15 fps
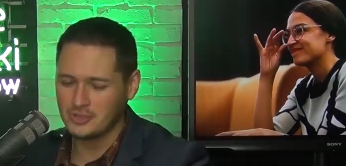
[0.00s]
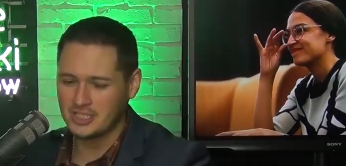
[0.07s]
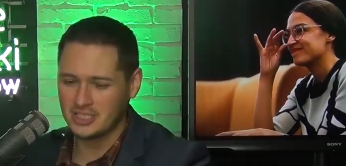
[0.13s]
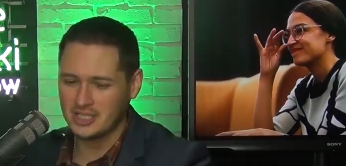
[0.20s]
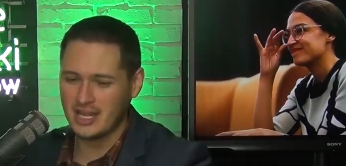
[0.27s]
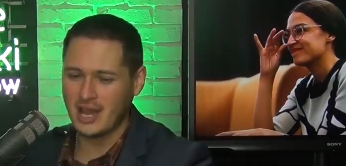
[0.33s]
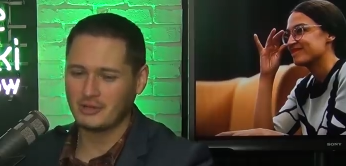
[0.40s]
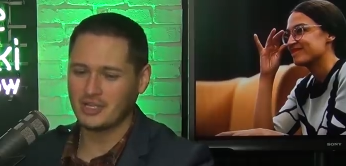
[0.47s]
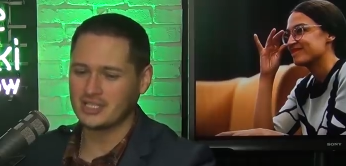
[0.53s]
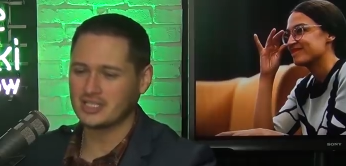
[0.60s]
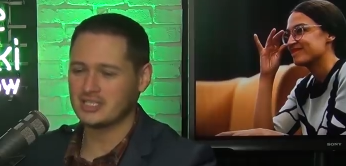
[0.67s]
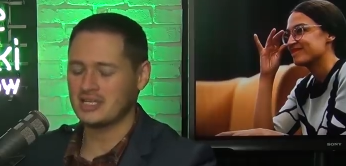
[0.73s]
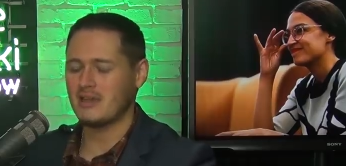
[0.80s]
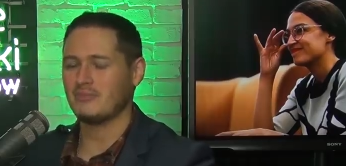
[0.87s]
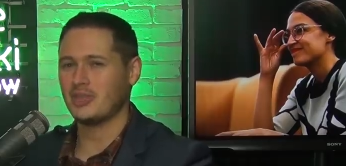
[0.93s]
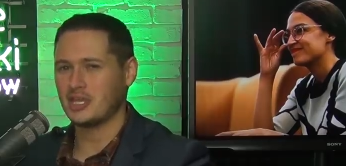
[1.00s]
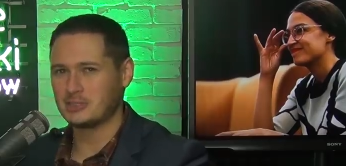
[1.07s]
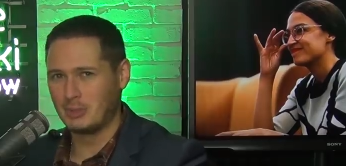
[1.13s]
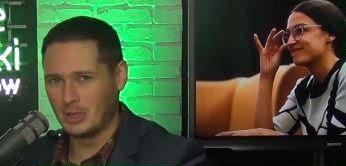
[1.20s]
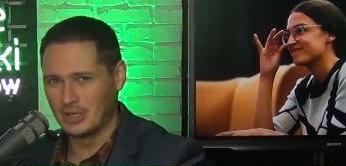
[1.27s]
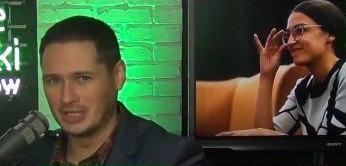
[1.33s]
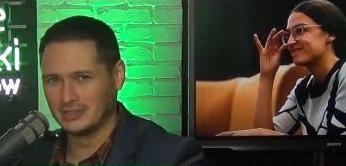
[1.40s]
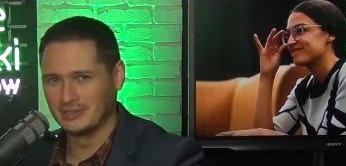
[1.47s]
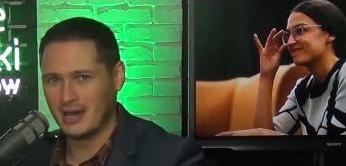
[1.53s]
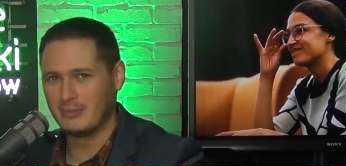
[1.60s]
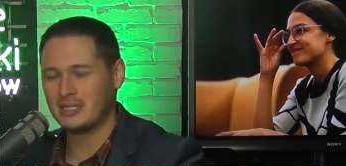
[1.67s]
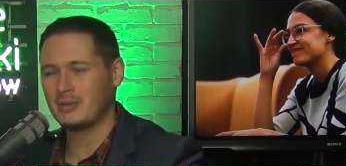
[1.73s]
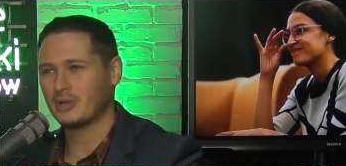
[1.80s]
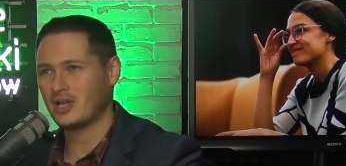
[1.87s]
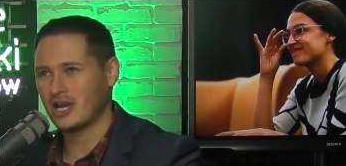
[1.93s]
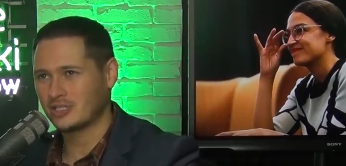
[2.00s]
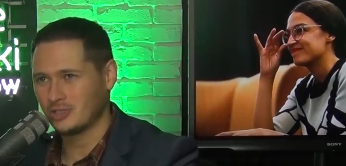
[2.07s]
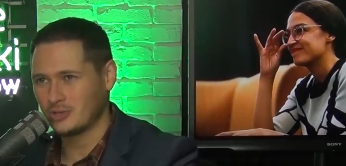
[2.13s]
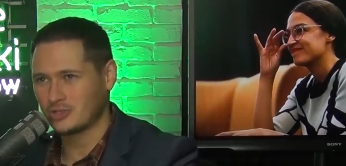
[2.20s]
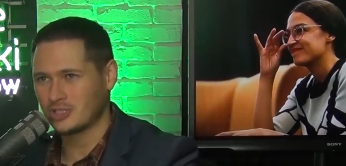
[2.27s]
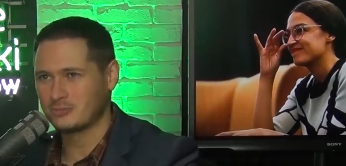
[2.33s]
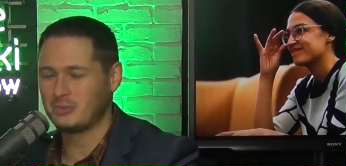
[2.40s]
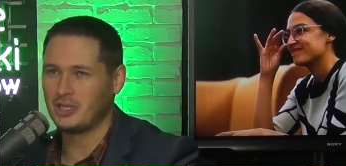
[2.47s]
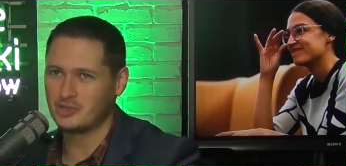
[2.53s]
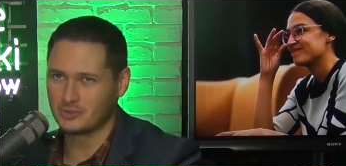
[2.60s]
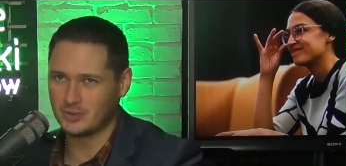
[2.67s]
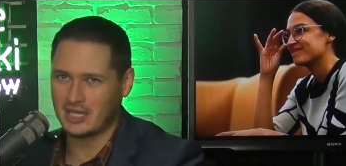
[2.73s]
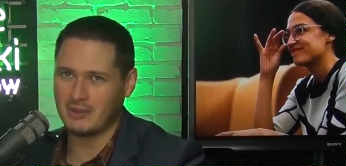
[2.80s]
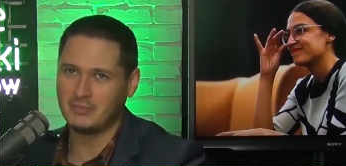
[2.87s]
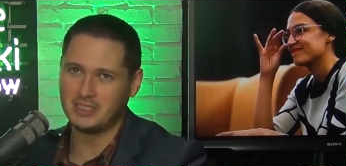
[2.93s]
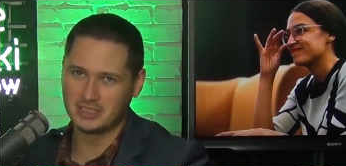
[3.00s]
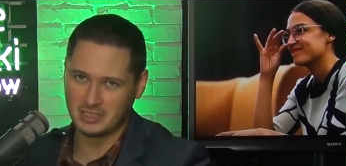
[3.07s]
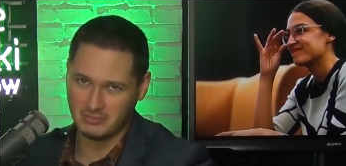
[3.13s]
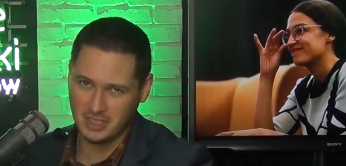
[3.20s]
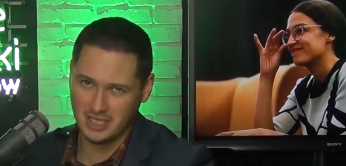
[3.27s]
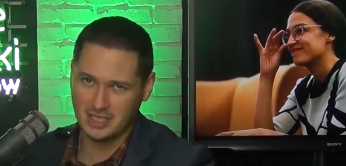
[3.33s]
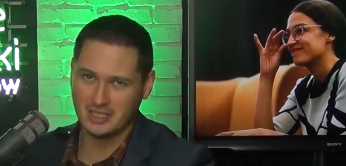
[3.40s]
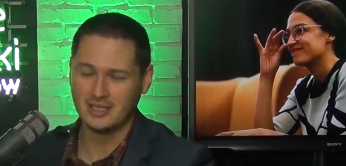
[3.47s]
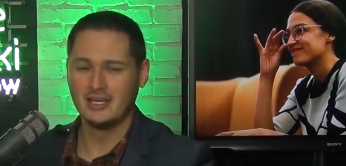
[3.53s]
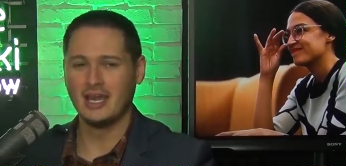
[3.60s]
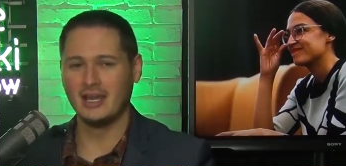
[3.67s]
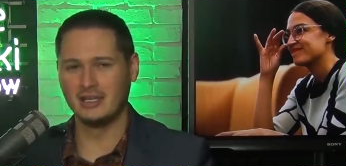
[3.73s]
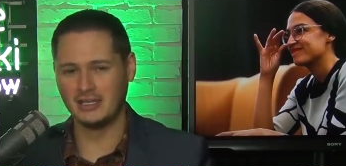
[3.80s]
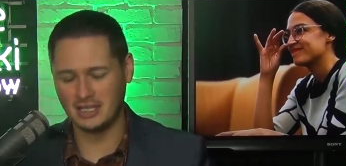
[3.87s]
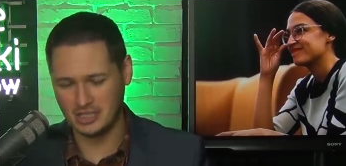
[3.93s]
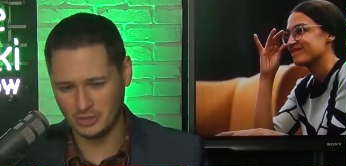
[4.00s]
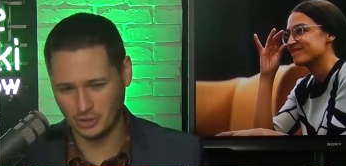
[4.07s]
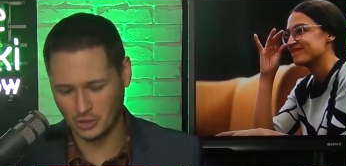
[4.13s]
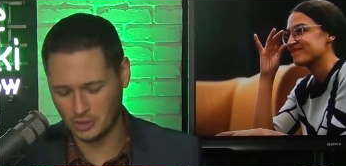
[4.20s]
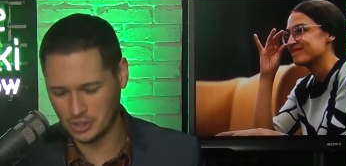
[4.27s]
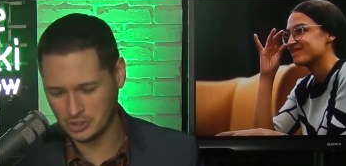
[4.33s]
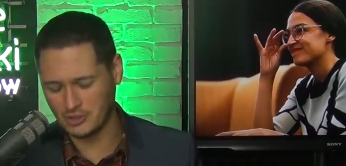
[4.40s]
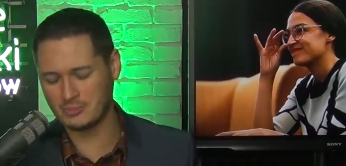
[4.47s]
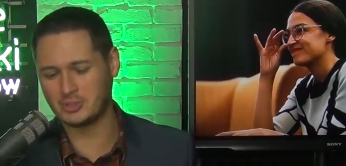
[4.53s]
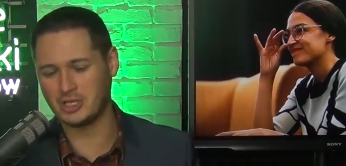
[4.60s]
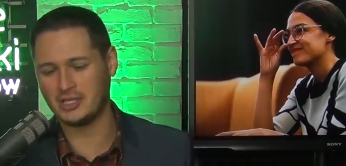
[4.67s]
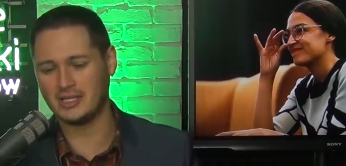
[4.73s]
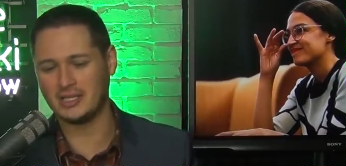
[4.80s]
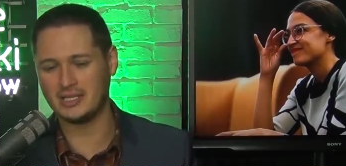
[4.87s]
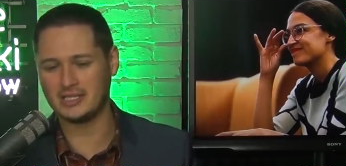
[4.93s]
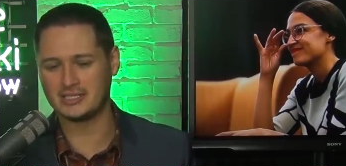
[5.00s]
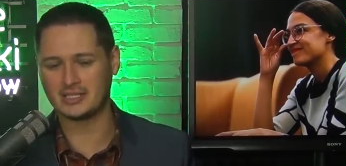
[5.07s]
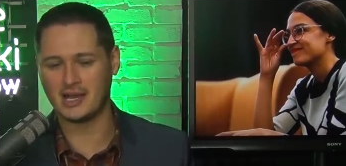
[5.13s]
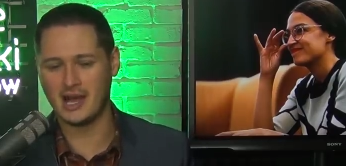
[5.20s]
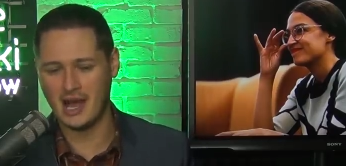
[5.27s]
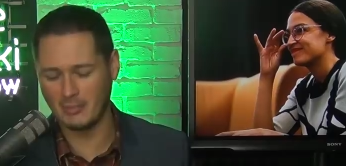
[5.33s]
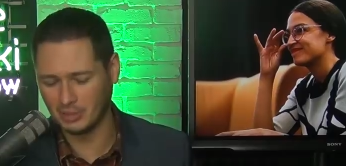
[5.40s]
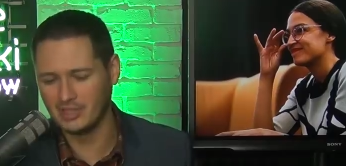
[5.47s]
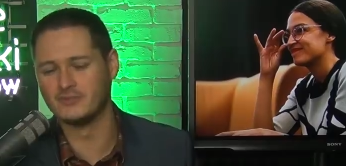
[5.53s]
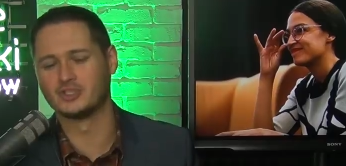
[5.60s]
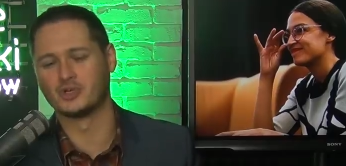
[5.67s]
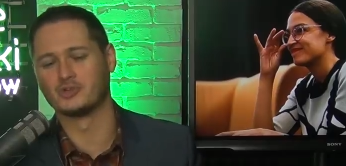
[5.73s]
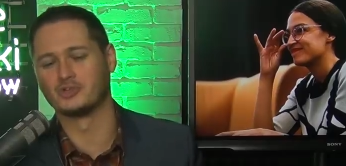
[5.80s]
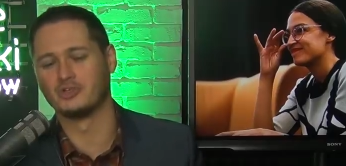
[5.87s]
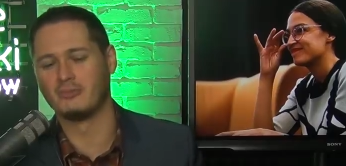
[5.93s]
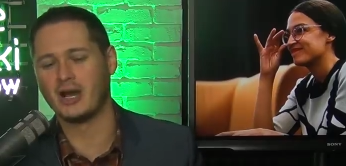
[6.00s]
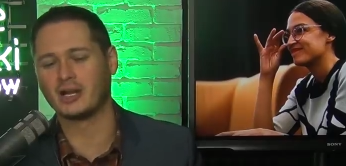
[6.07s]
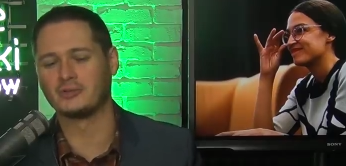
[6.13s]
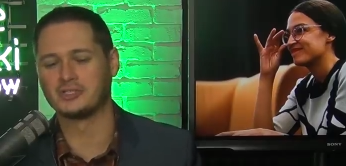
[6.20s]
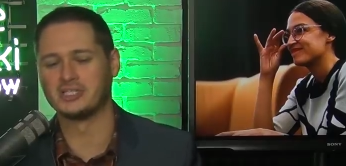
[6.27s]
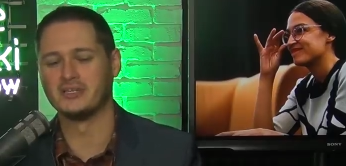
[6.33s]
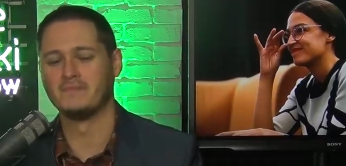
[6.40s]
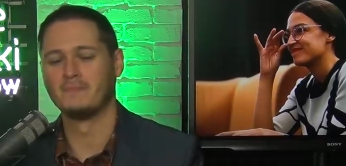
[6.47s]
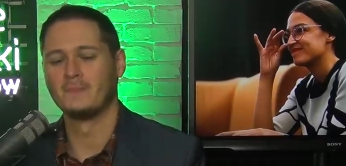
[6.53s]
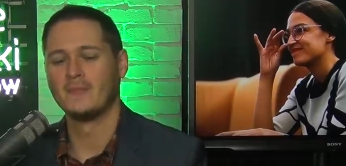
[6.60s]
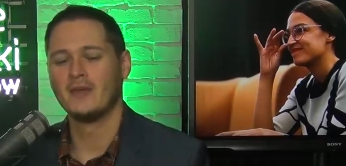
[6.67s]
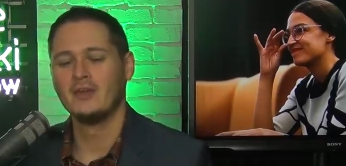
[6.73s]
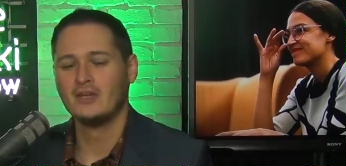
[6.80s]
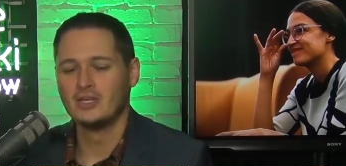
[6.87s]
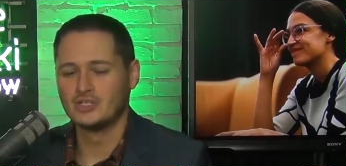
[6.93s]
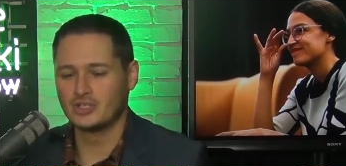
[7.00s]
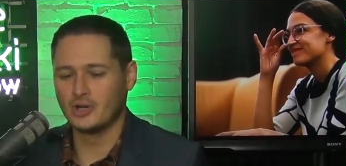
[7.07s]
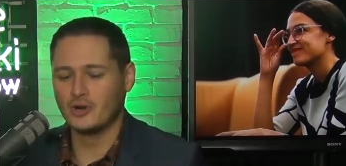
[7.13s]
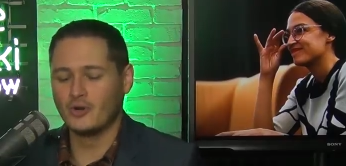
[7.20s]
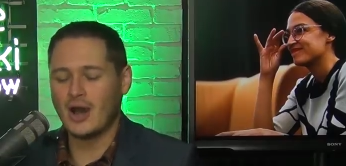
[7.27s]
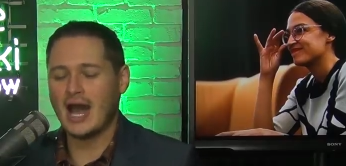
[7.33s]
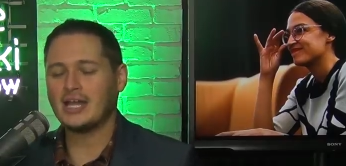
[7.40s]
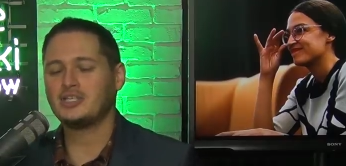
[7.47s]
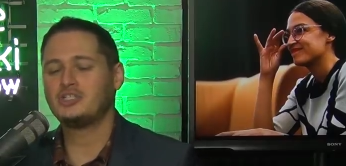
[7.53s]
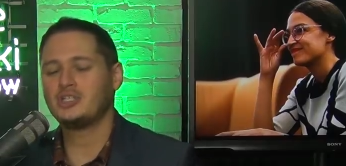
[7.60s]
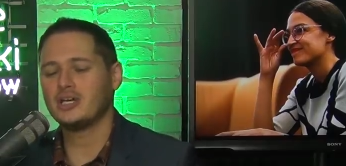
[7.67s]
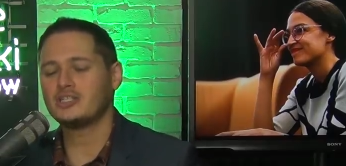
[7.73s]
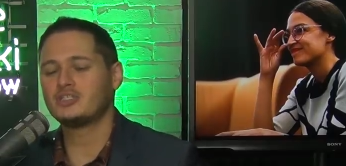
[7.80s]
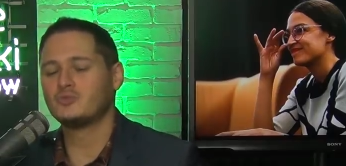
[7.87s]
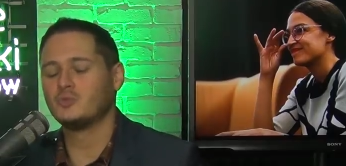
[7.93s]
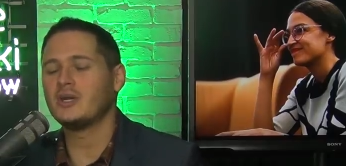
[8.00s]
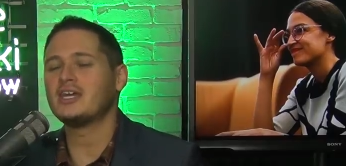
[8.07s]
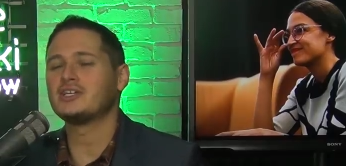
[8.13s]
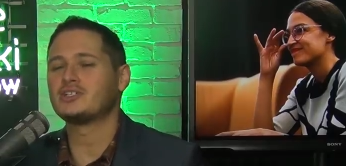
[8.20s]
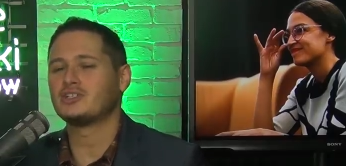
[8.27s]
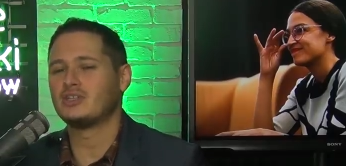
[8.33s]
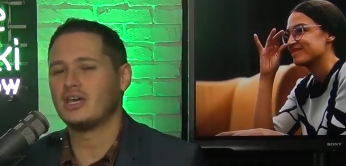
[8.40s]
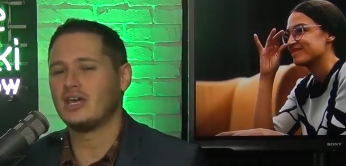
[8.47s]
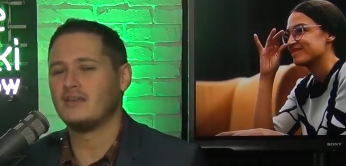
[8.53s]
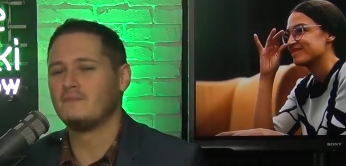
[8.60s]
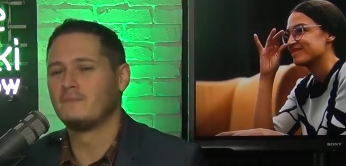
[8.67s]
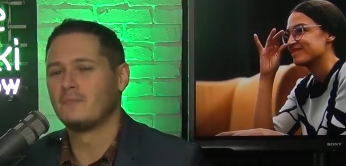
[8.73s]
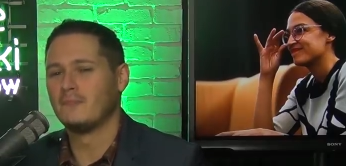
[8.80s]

Speaker 1: O C now does the same thing as Bernie. I'm a democratic socialist, but here's what that means to me. And in his, her description, it is, I believe in social democracy. So I just wish that